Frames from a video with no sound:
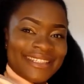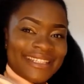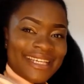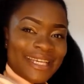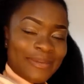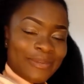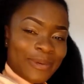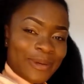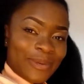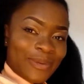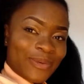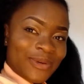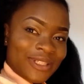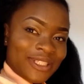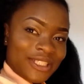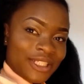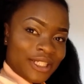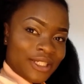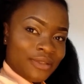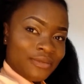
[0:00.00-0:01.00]
keep on
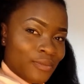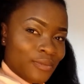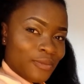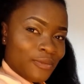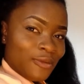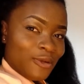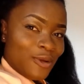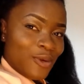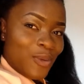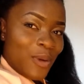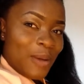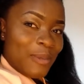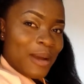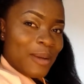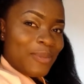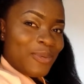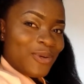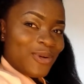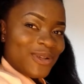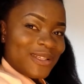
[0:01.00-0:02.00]
watching. What am
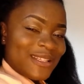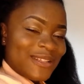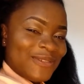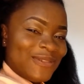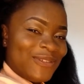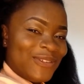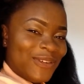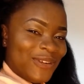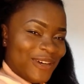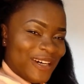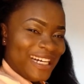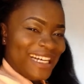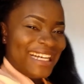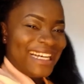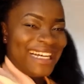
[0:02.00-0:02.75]
I posing for?